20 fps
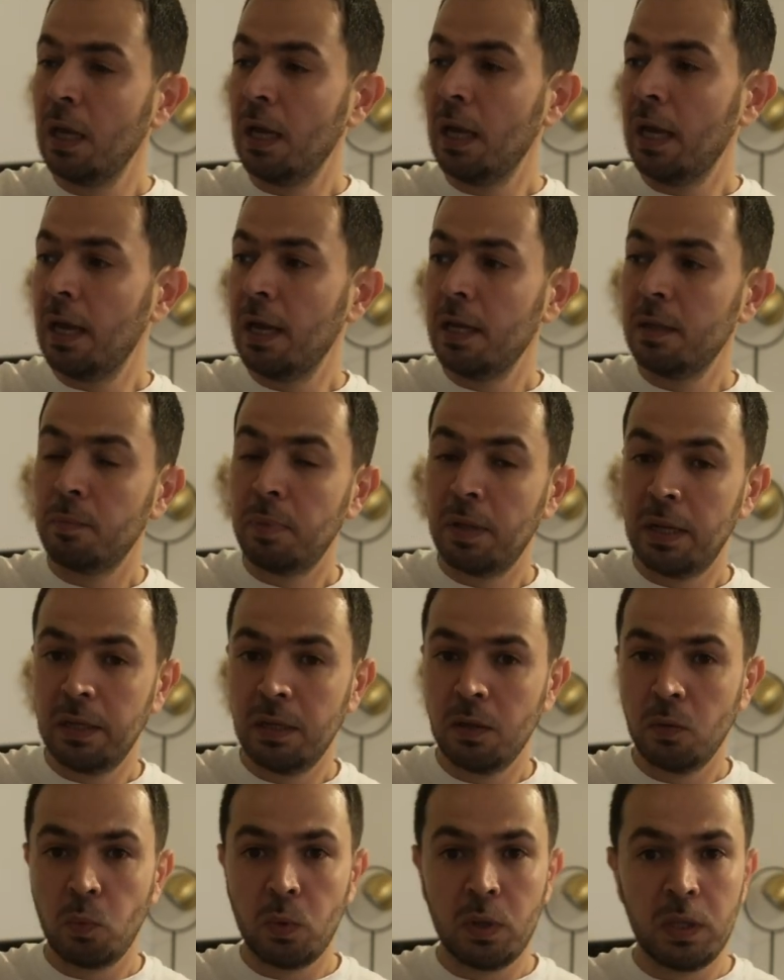and
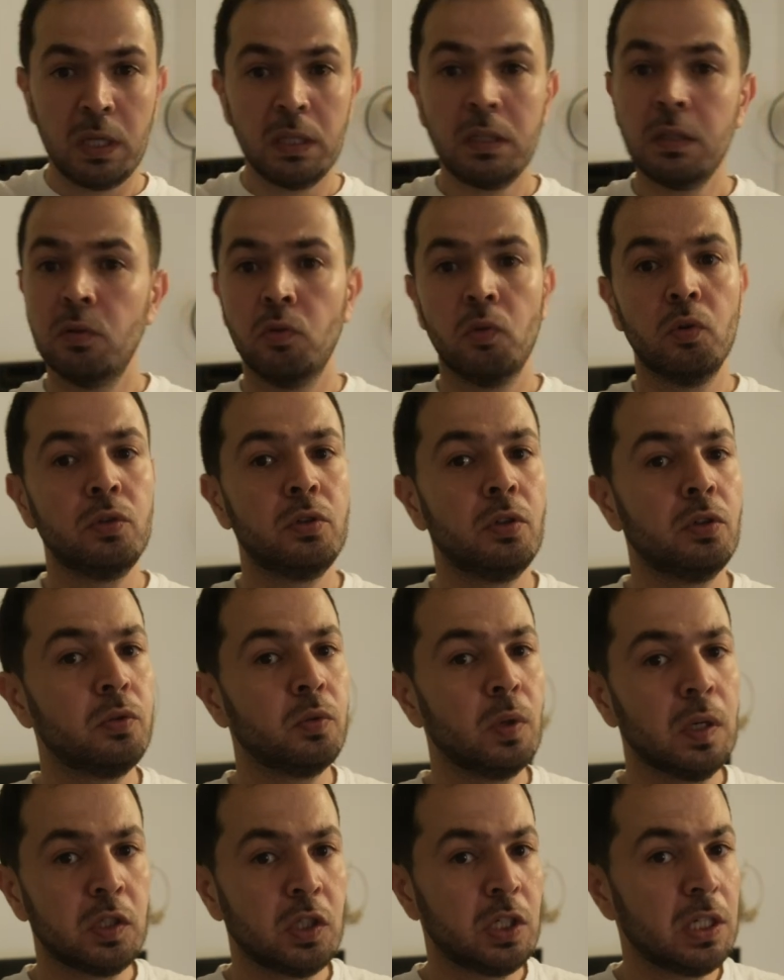playing with it in order
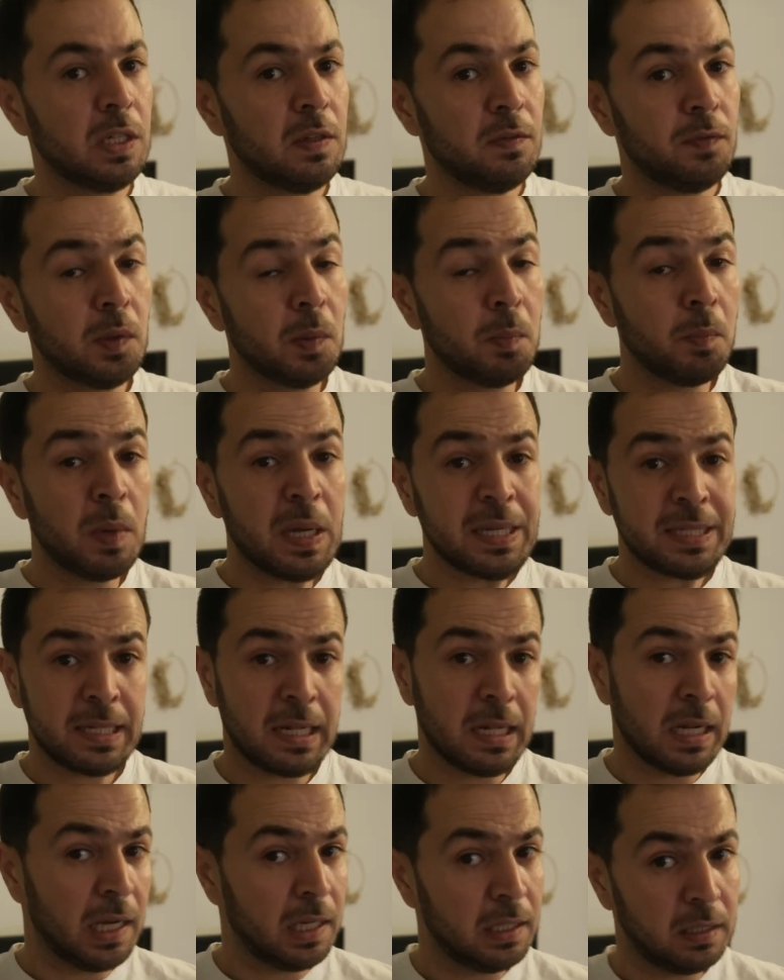to achieve the best
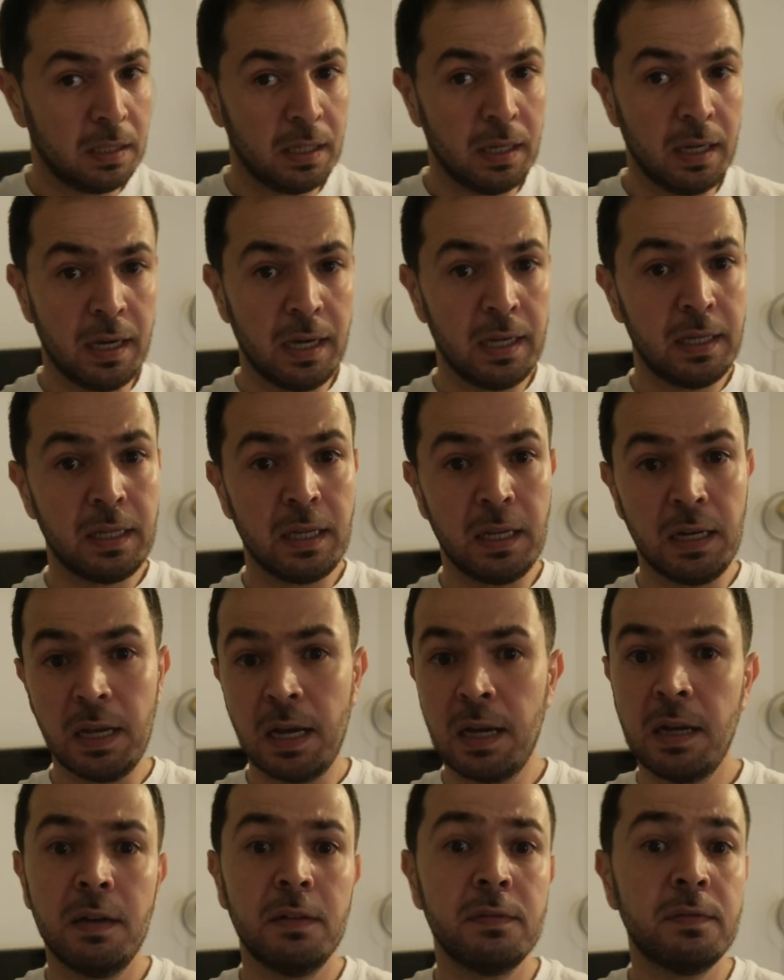light I can
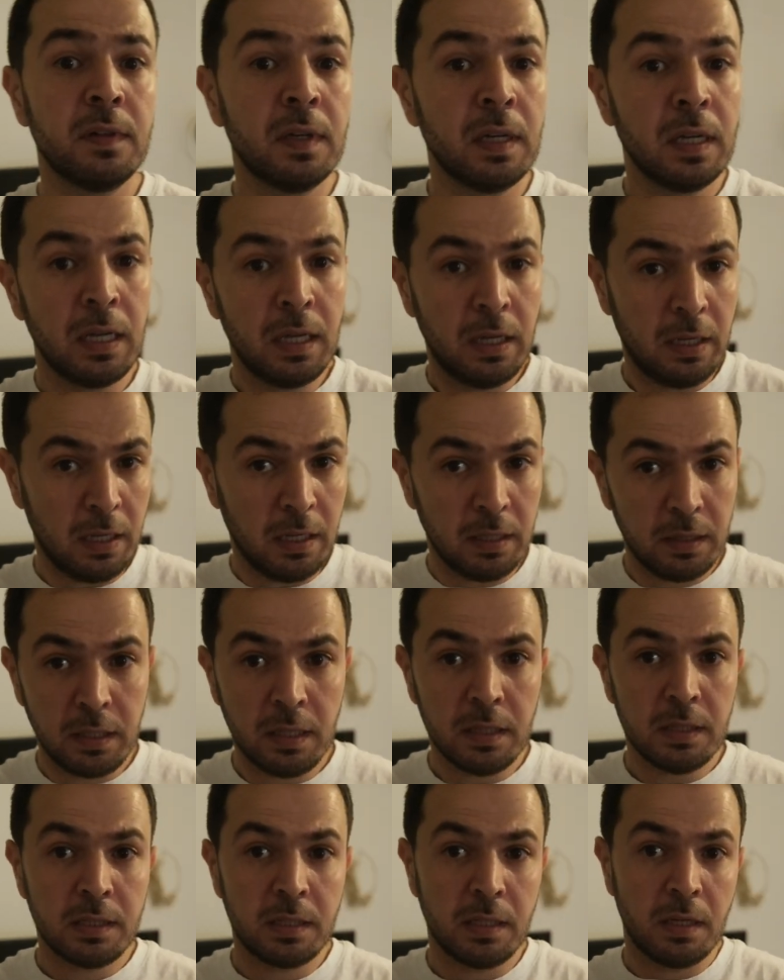have in
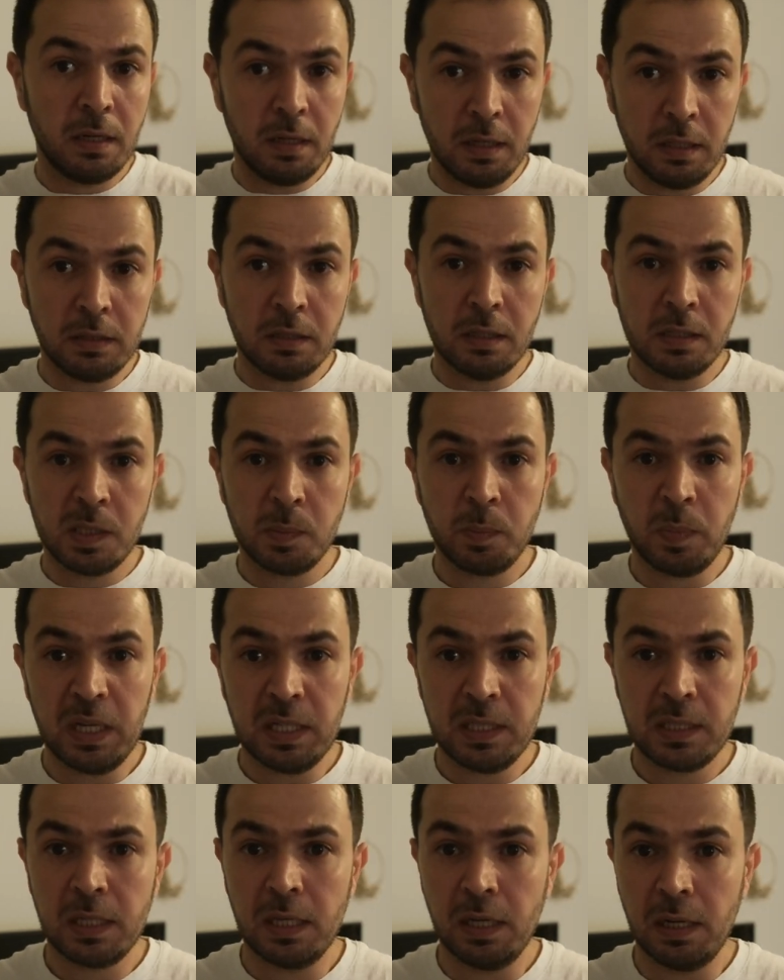this little
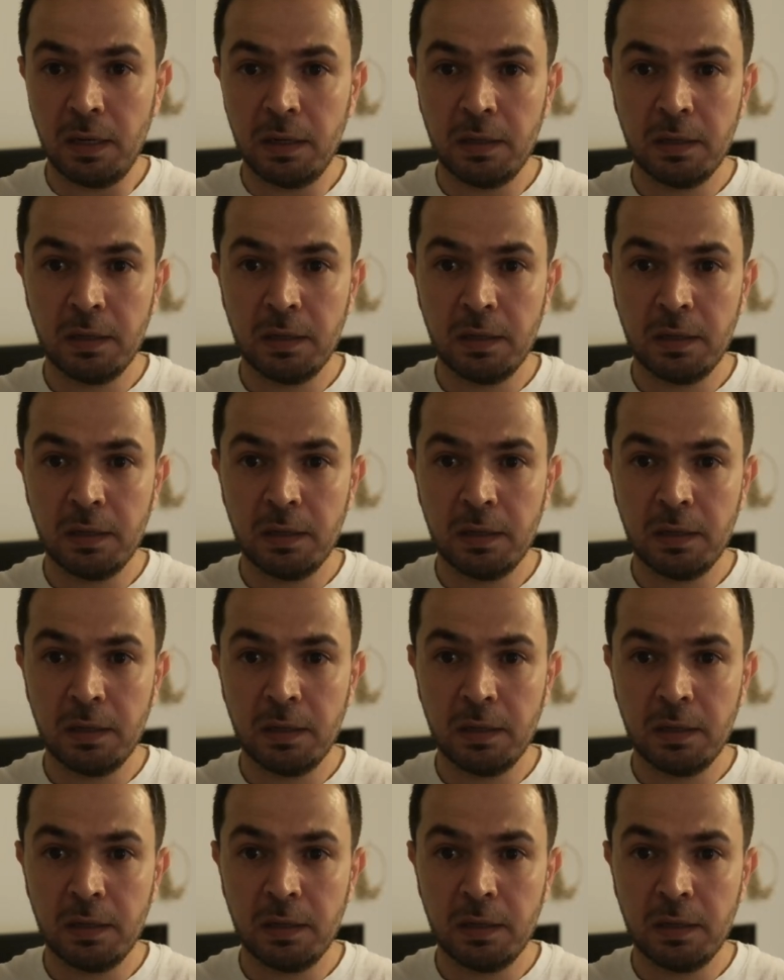space here.